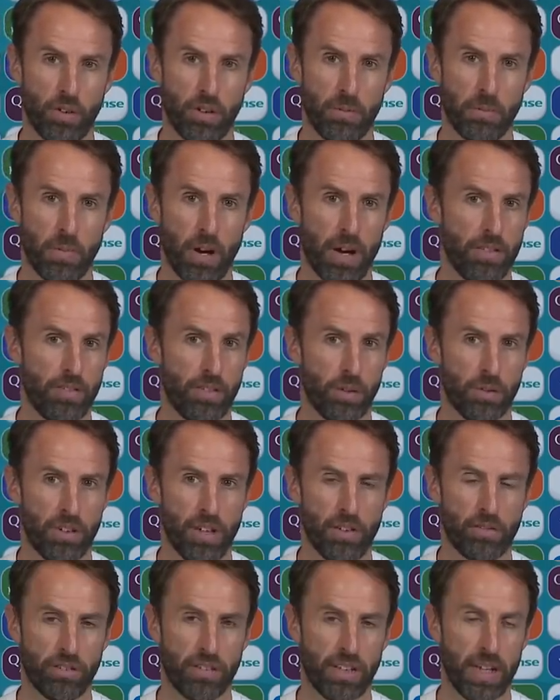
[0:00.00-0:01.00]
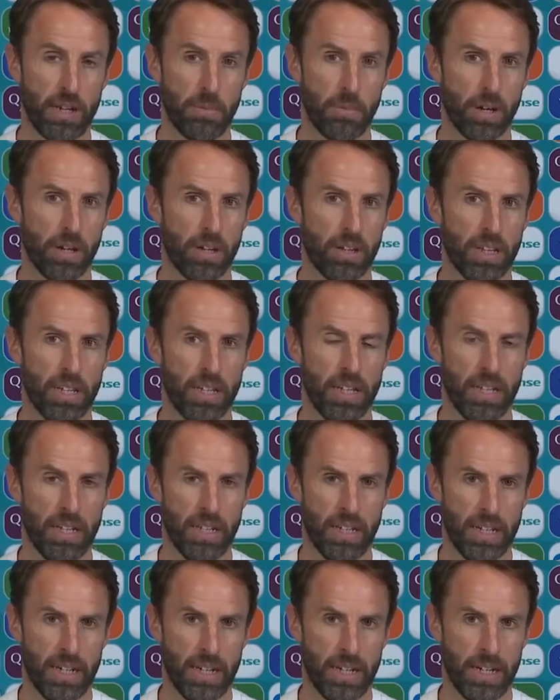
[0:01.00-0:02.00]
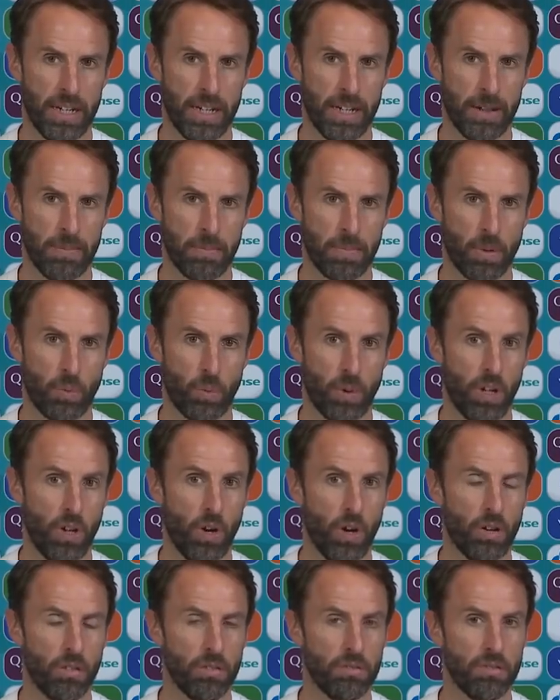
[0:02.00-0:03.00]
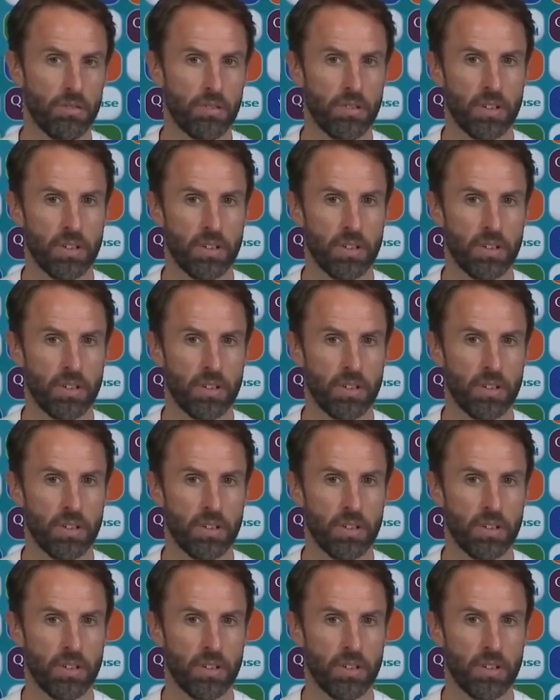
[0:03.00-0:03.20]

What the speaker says: it might feel differently, but we're not.